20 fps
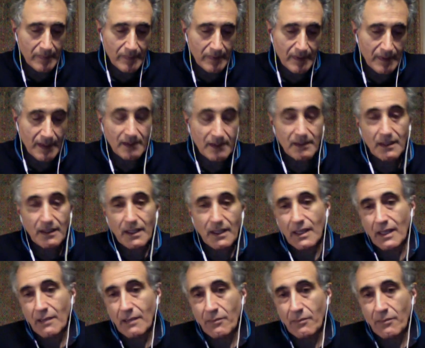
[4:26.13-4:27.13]
then
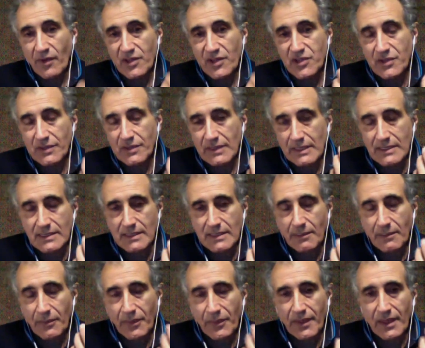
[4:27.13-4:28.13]
the impression that
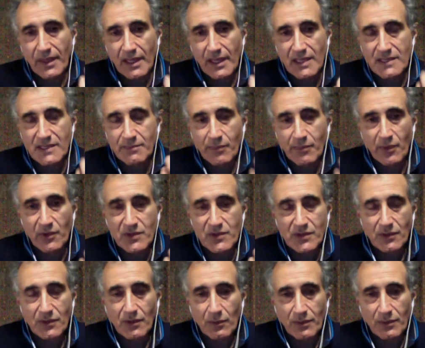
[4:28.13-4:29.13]
something is
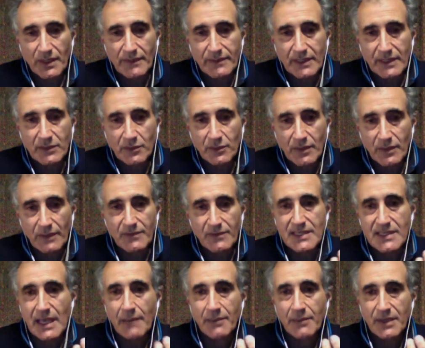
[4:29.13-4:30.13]
personal, whatever is
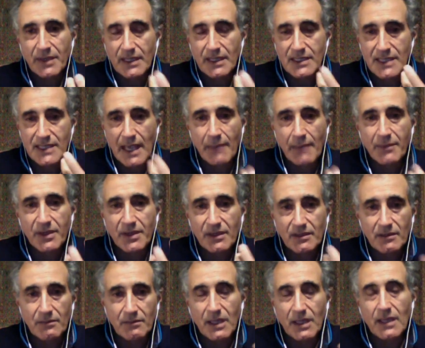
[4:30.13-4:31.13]
happening
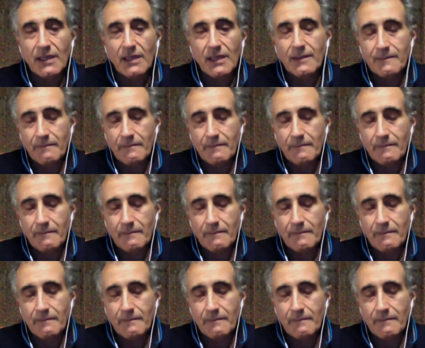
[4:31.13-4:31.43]
to me,